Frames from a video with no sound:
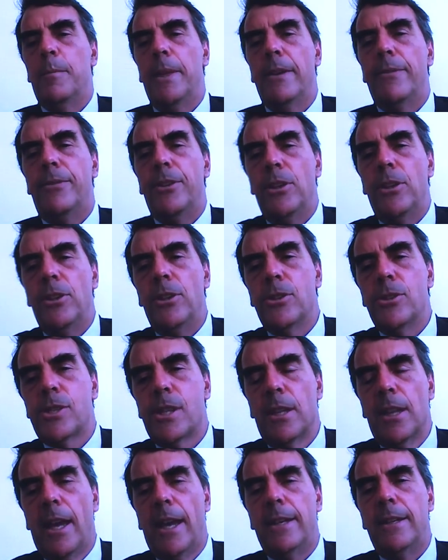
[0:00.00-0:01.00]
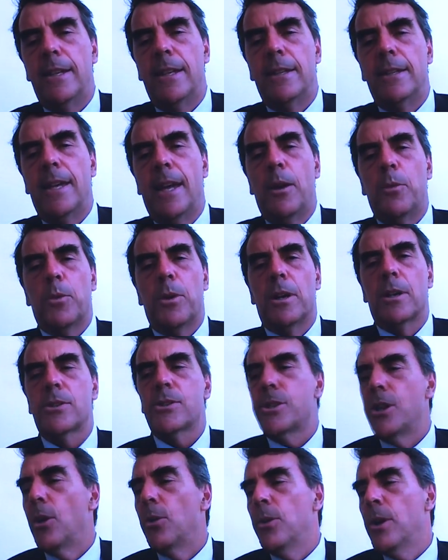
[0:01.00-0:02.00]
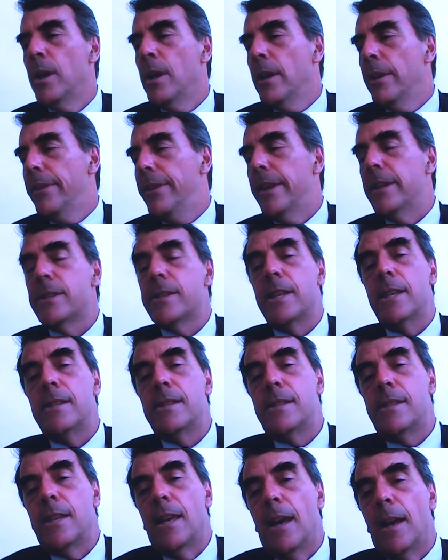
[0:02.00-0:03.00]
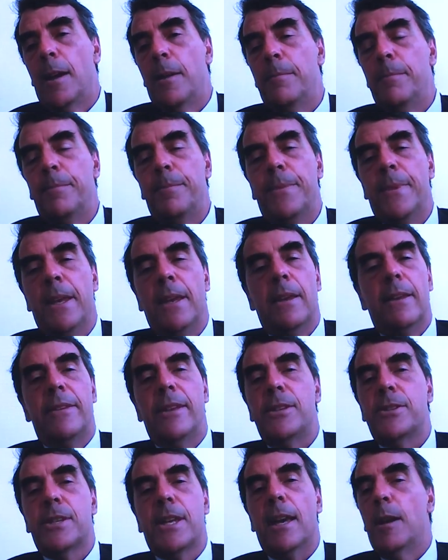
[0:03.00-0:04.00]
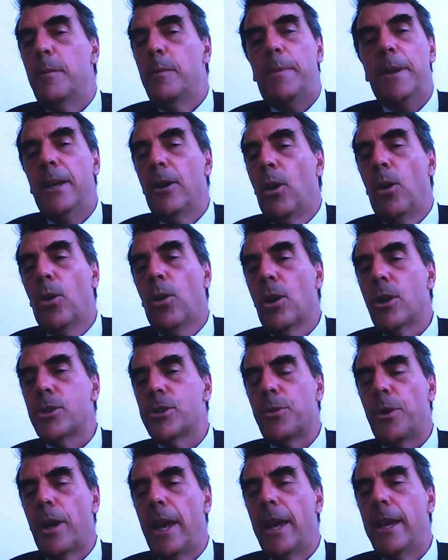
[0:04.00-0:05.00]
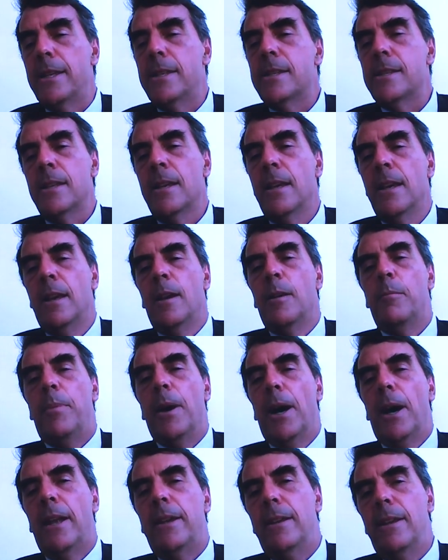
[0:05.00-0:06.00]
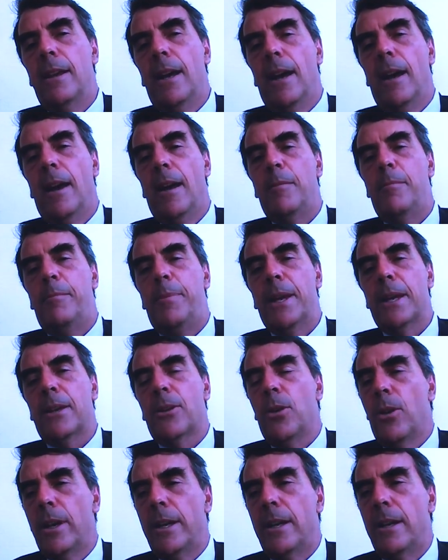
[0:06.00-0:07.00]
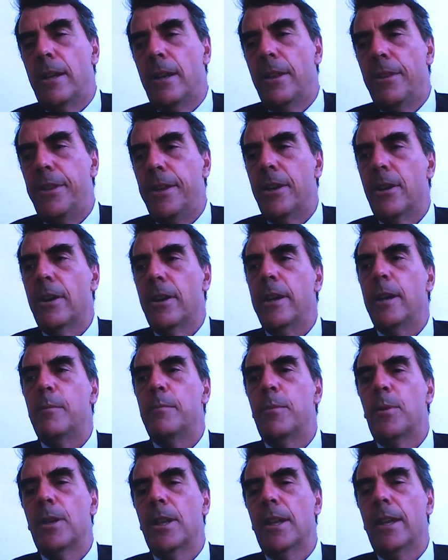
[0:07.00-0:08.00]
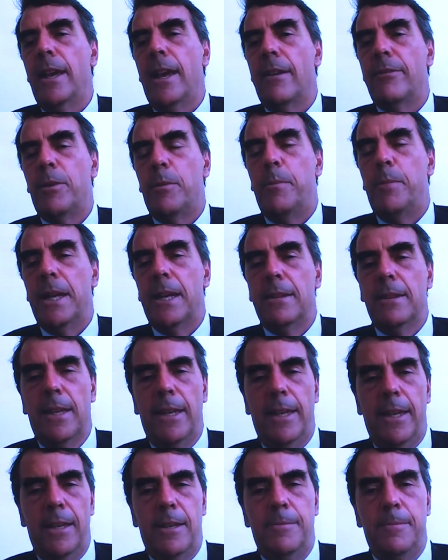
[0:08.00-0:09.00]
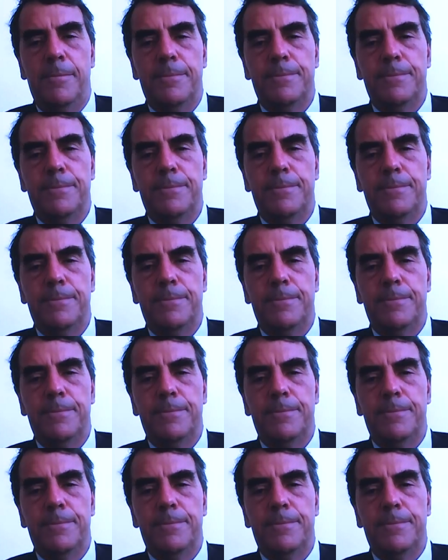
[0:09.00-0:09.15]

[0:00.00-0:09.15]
if you use the Lightning Network. So this is going to be a horse race, but Bitcoin and Ethereum really have a big lead.